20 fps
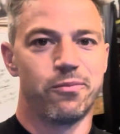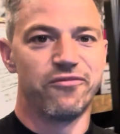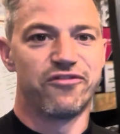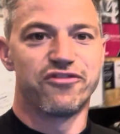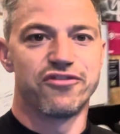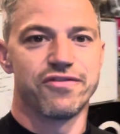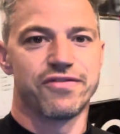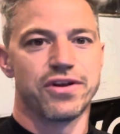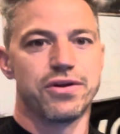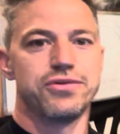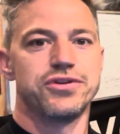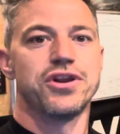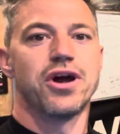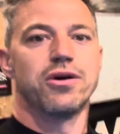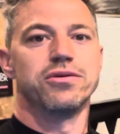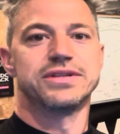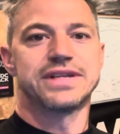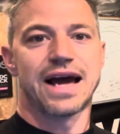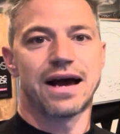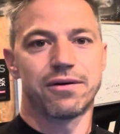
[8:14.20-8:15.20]
review,
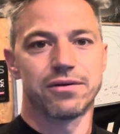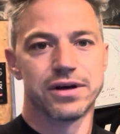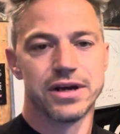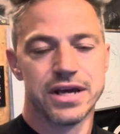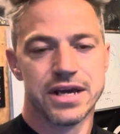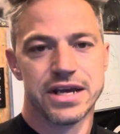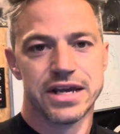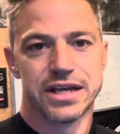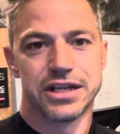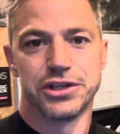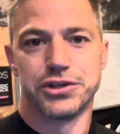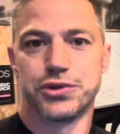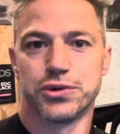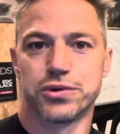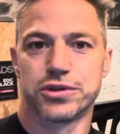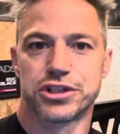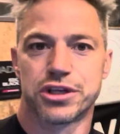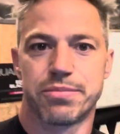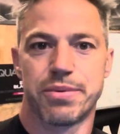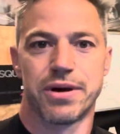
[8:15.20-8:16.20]
no doubt, in
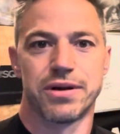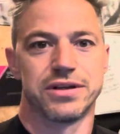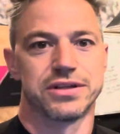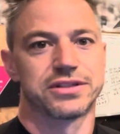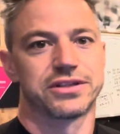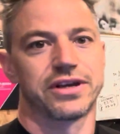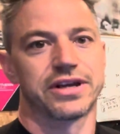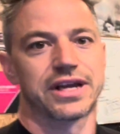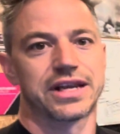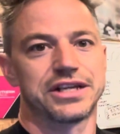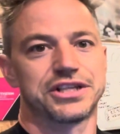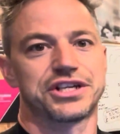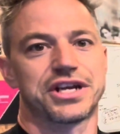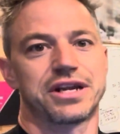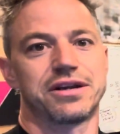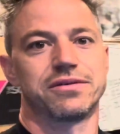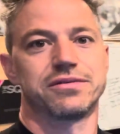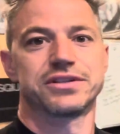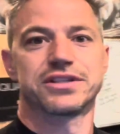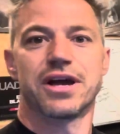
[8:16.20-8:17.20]
George Capola's cycling
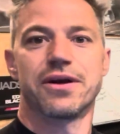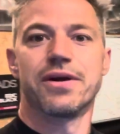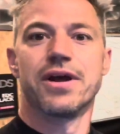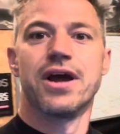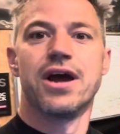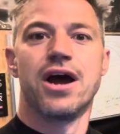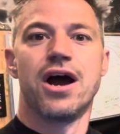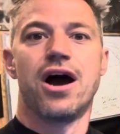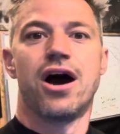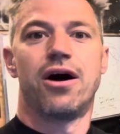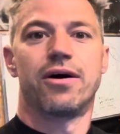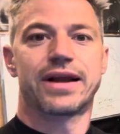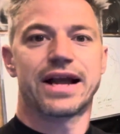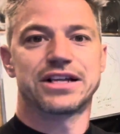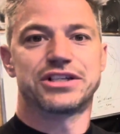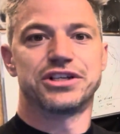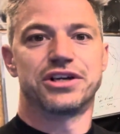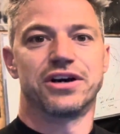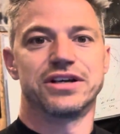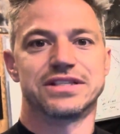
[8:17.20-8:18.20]
channel. So I'll
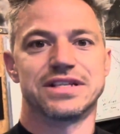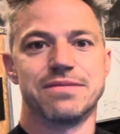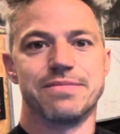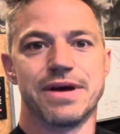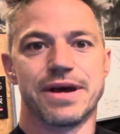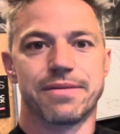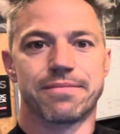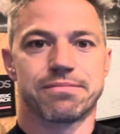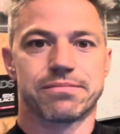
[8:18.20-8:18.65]
catch you guys in a bit.